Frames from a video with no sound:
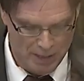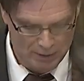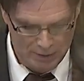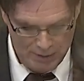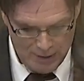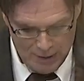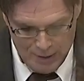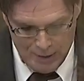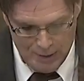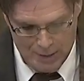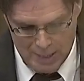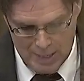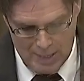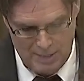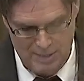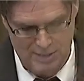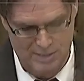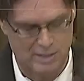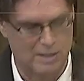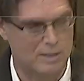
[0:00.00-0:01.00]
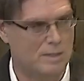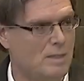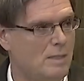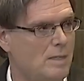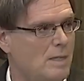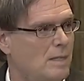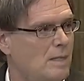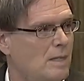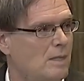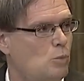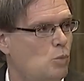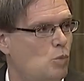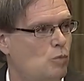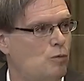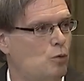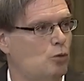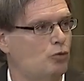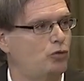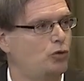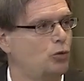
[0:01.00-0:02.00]
Both of the
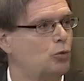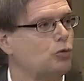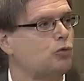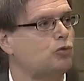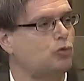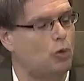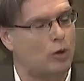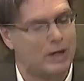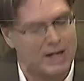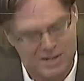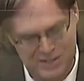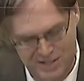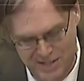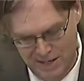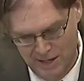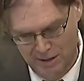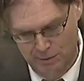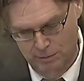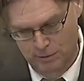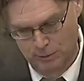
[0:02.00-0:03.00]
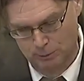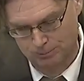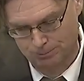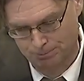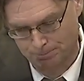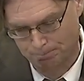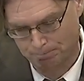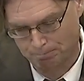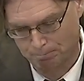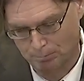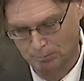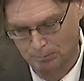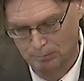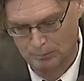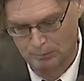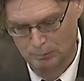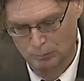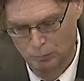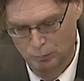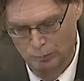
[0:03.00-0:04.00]
parties acceded to the
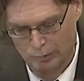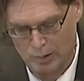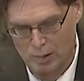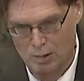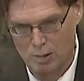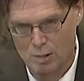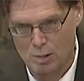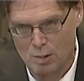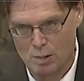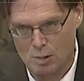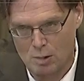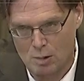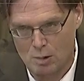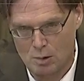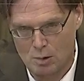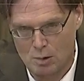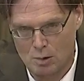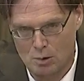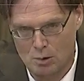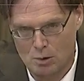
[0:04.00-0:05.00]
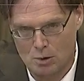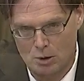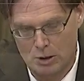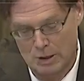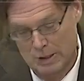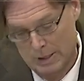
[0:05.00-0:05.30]
convention without reservation.